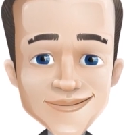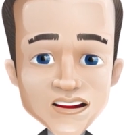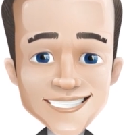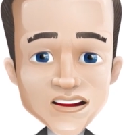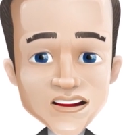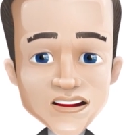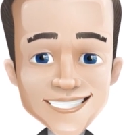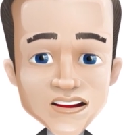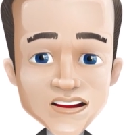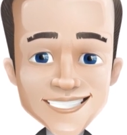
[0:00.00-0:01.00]
If, for
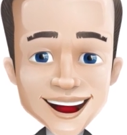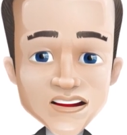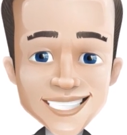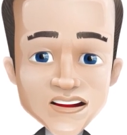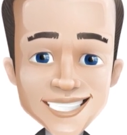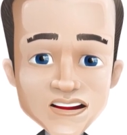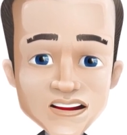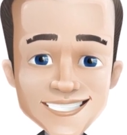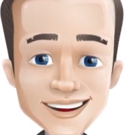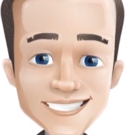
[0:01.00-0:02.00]
instance, a trader
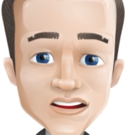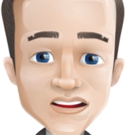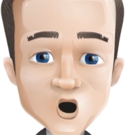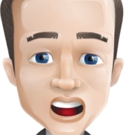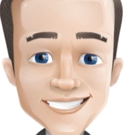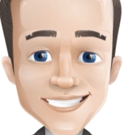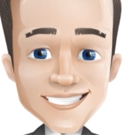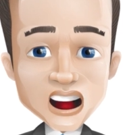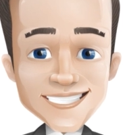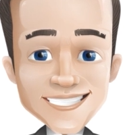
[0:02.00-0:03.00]
enters his or her position
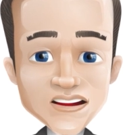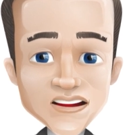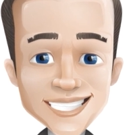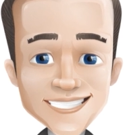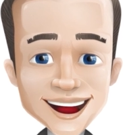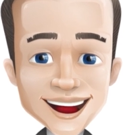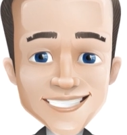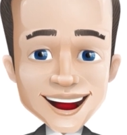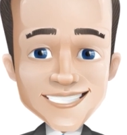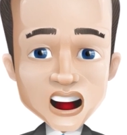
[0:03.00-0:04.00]
for a scalp trade
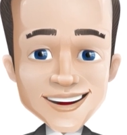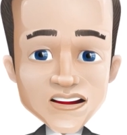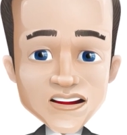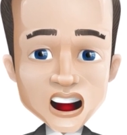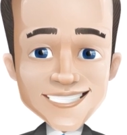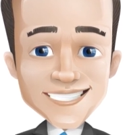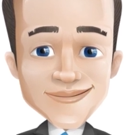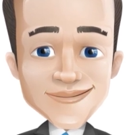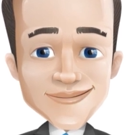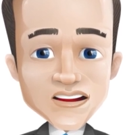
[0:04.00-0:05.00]
at $20
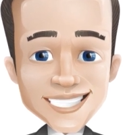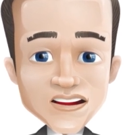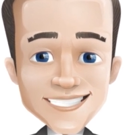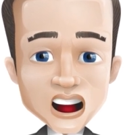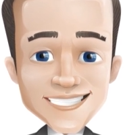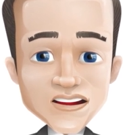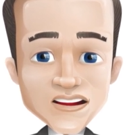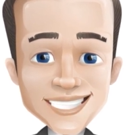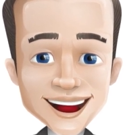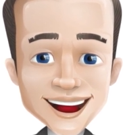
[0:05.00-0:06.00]
with initial stop
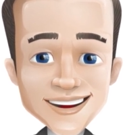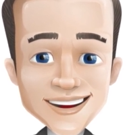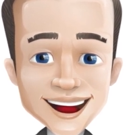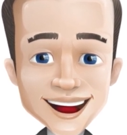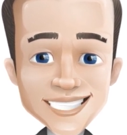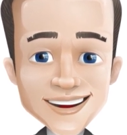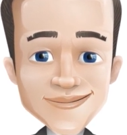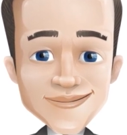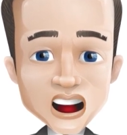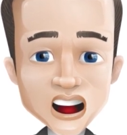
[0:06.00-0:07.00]
at $19.90,
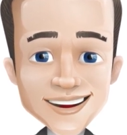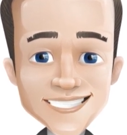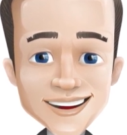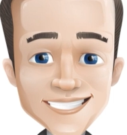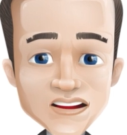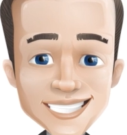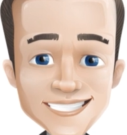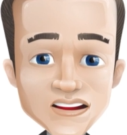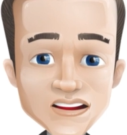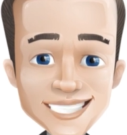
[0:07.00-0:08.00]
the risk is 10
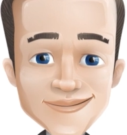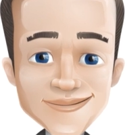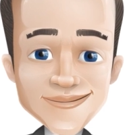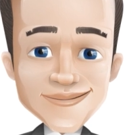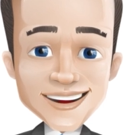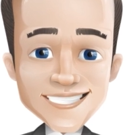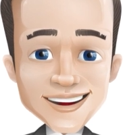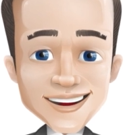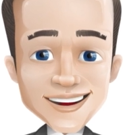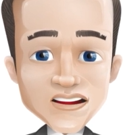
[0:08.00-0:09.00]
cents. This
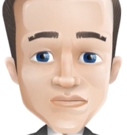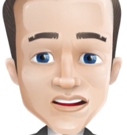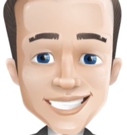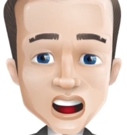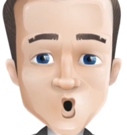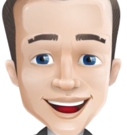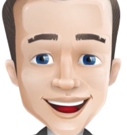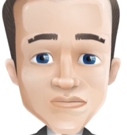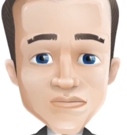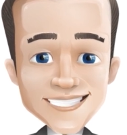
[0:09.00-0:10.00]
means a
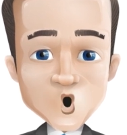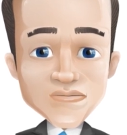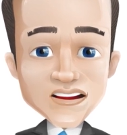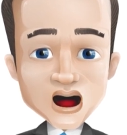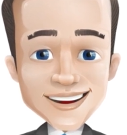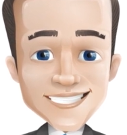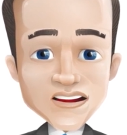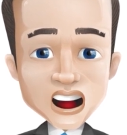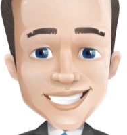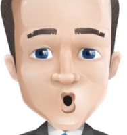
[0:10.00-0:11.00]
one-to-one risk-reward ratio
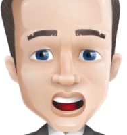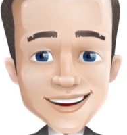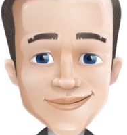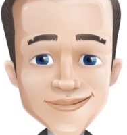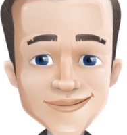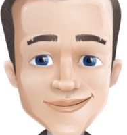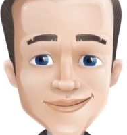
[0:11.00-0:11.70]
will be reached